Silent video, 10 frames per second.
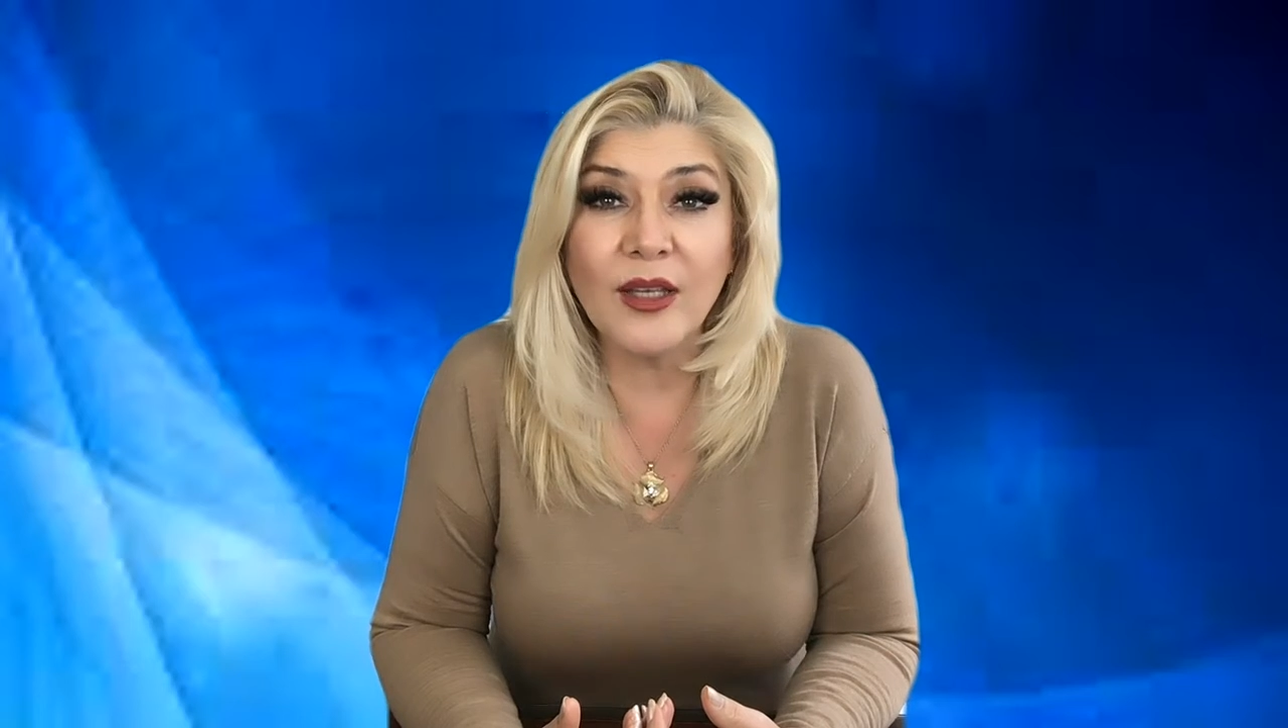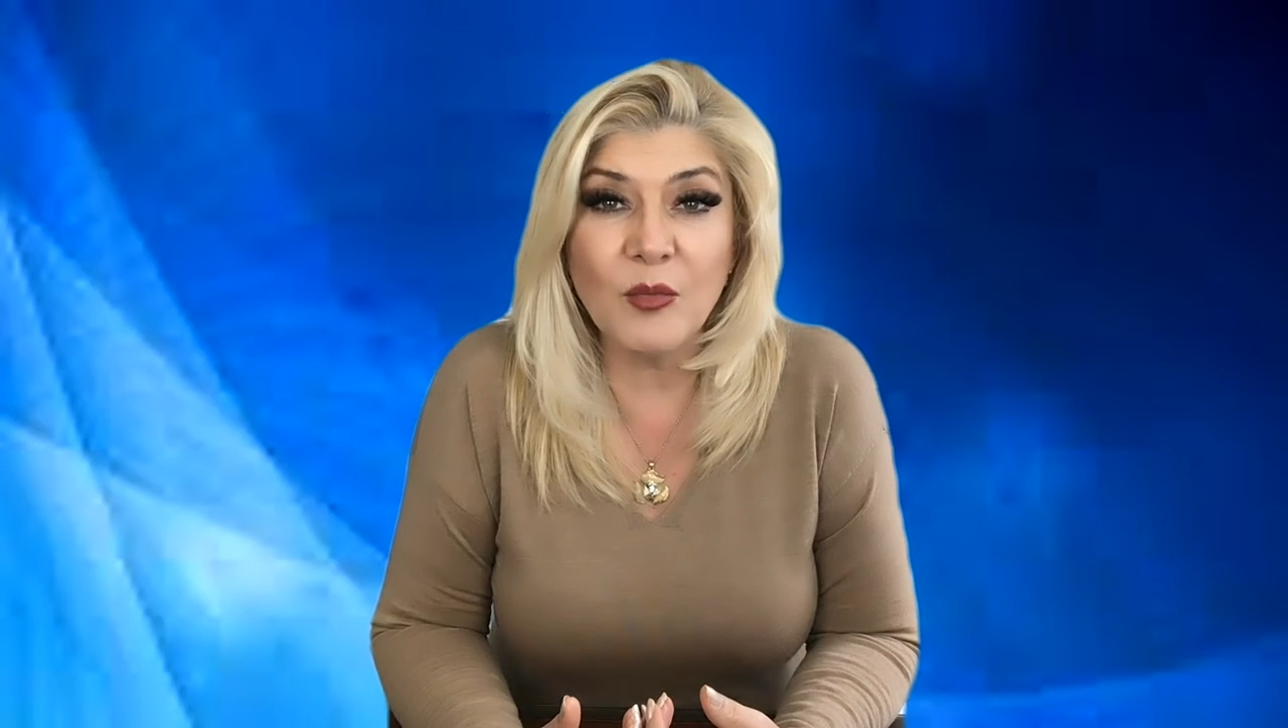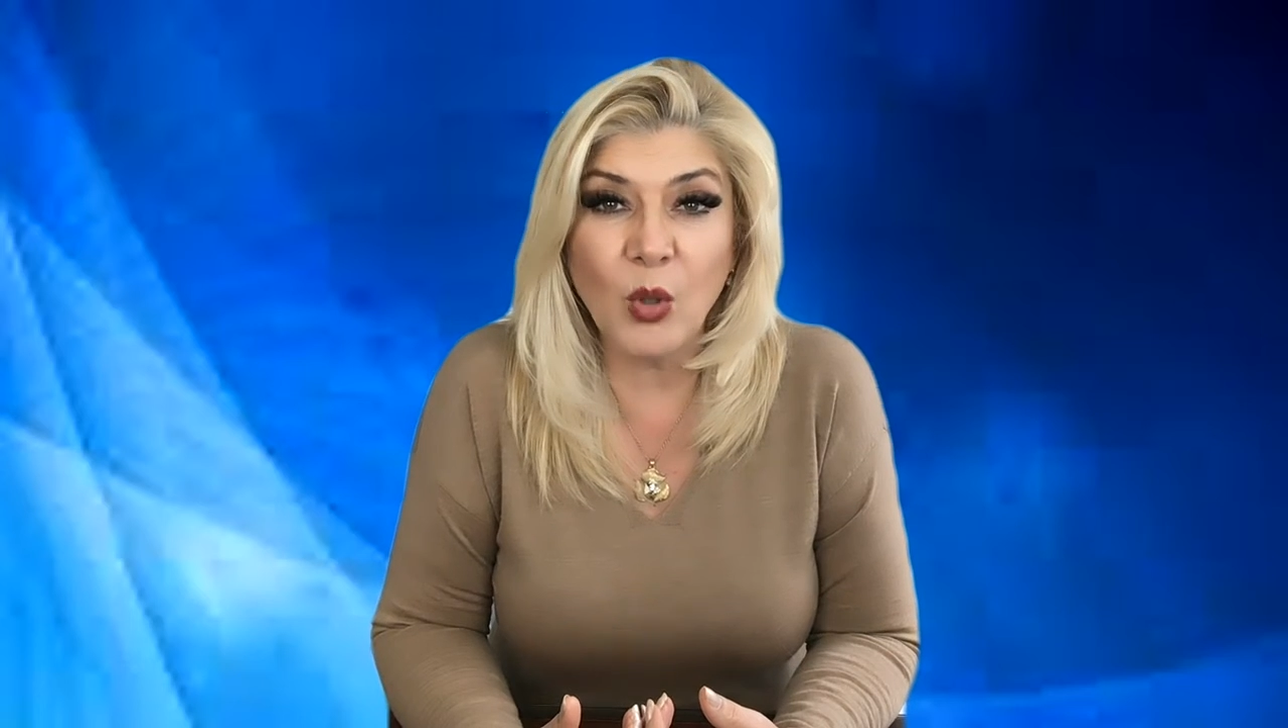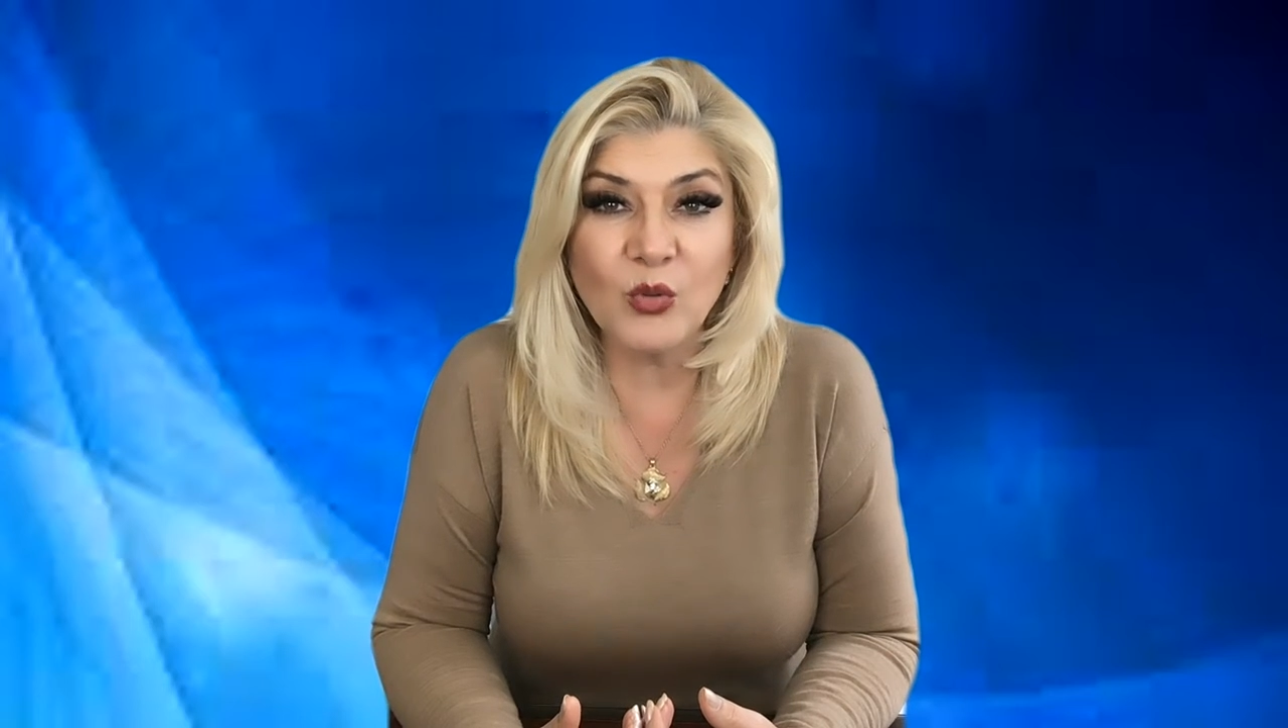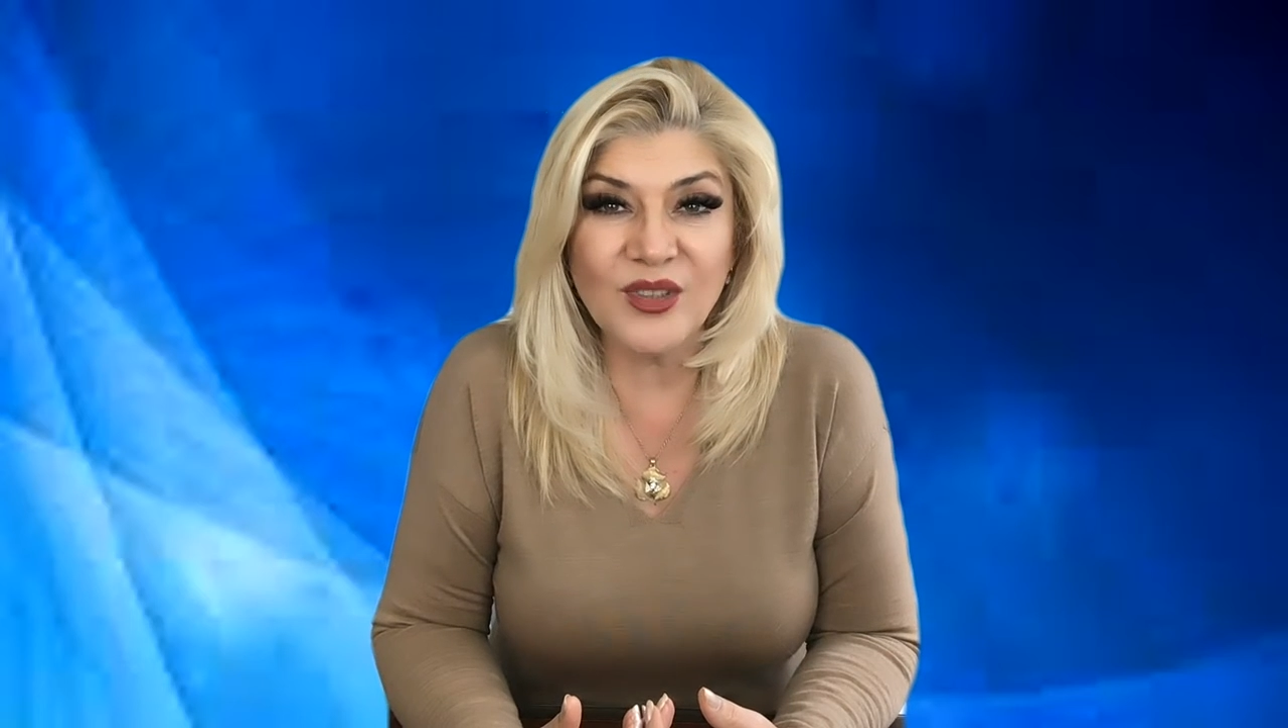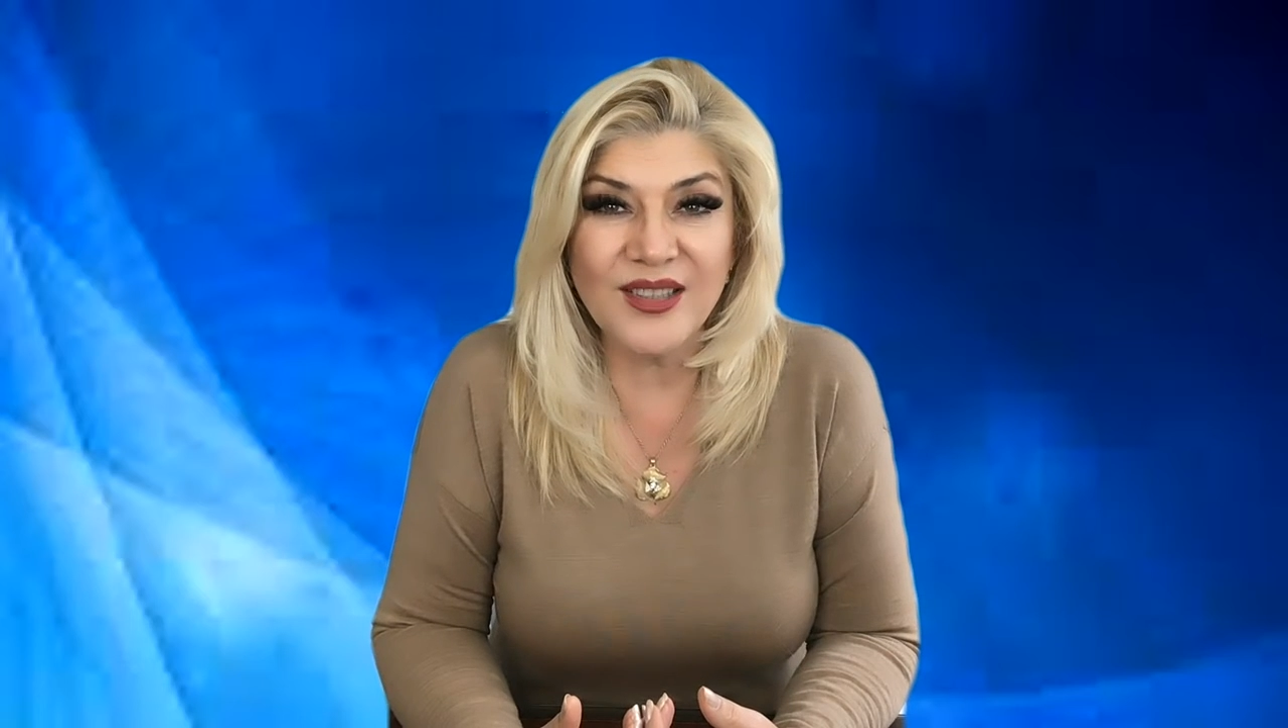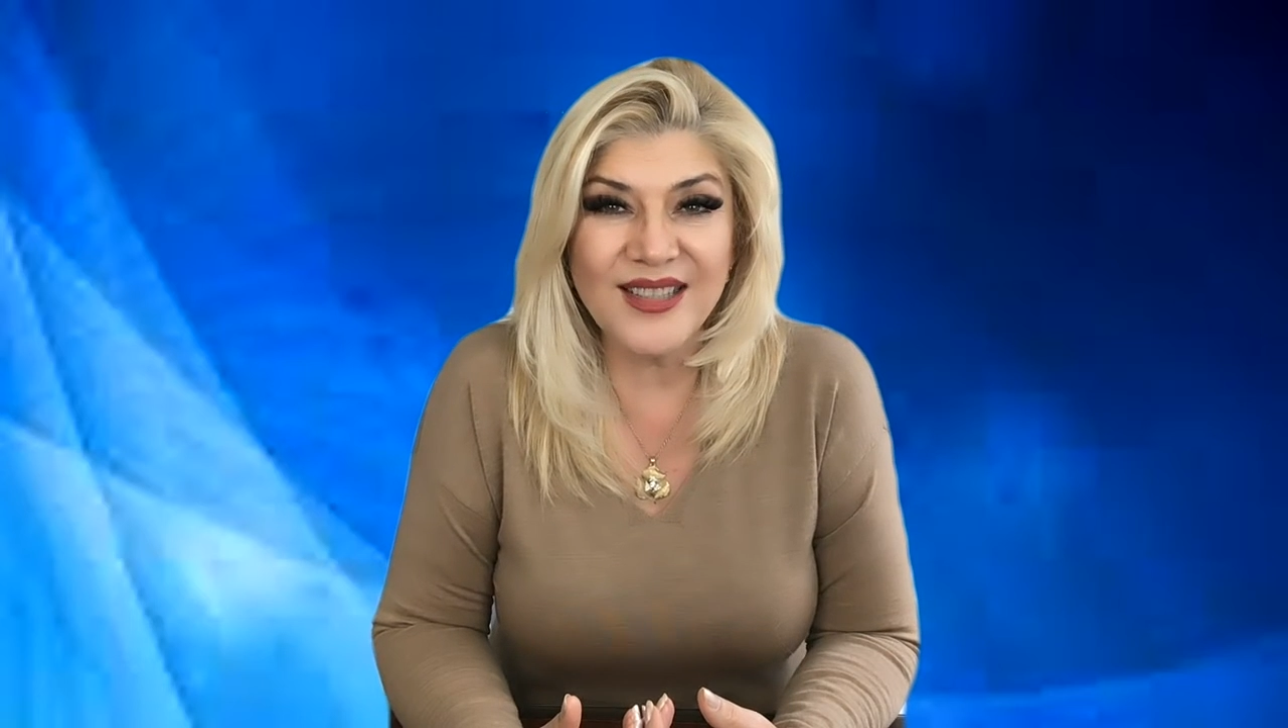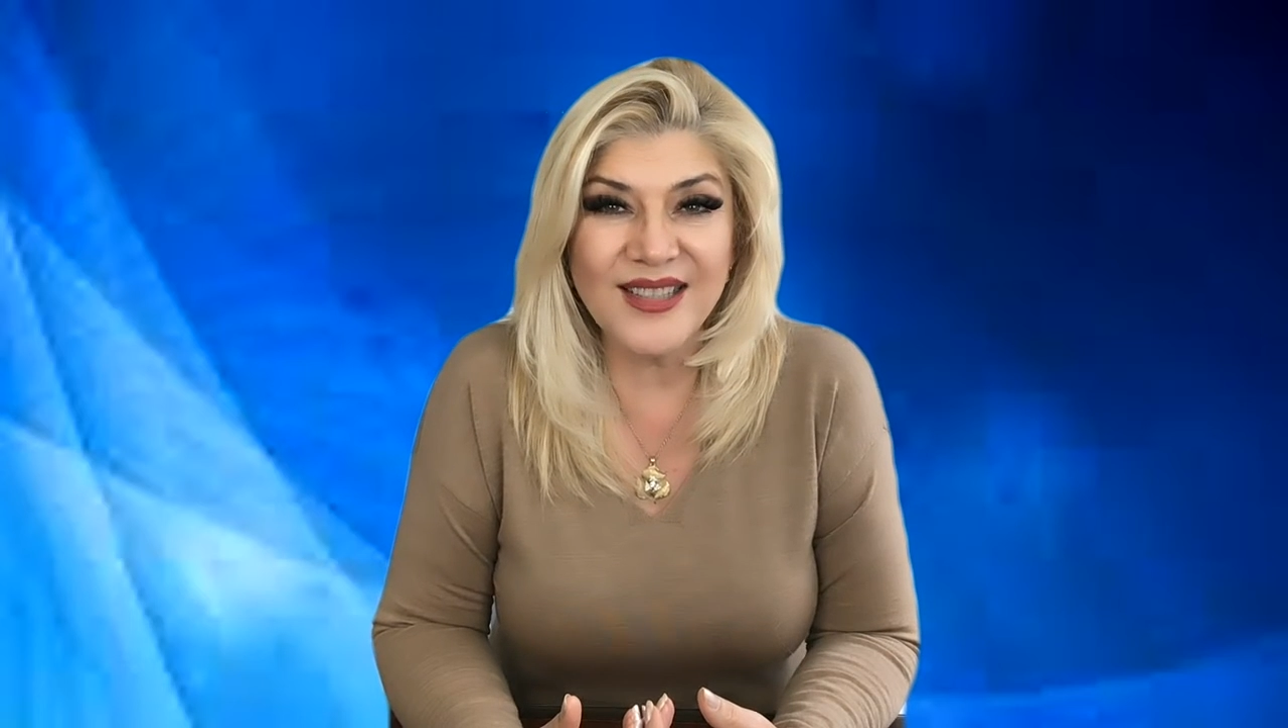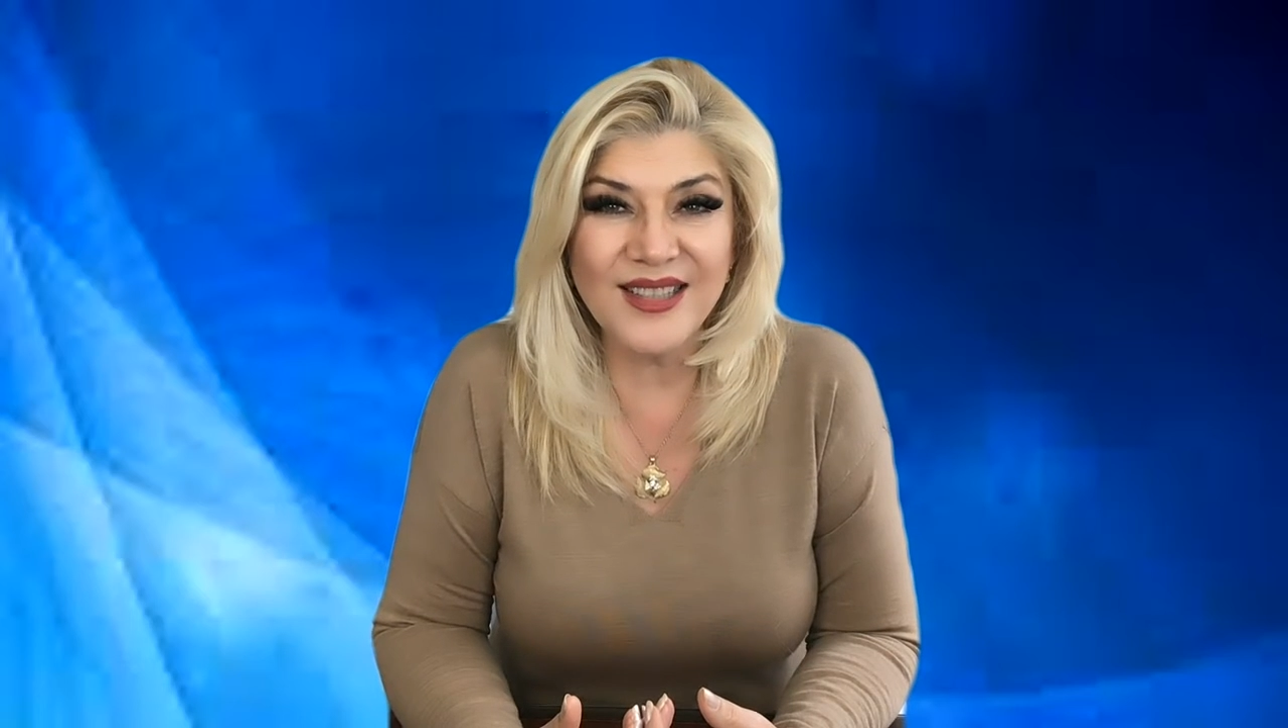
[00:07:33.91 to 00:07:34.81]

emotions